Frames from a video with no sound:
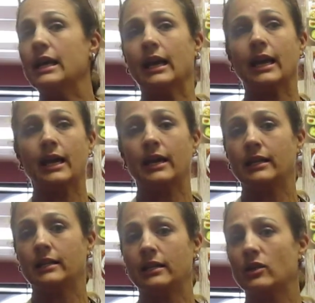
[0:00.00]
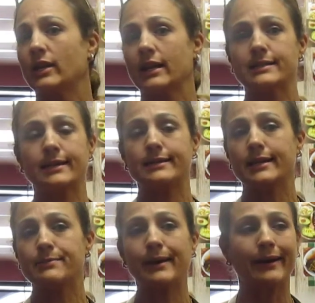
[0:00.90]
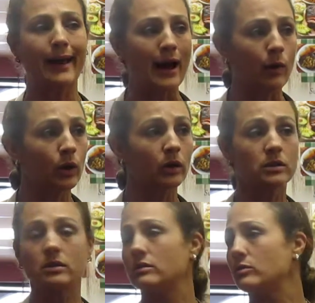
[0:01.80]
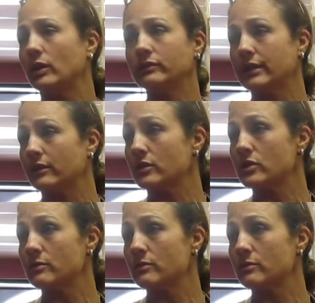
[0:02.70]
And, you know, like I said, it takes about an hour to do 12 dinners.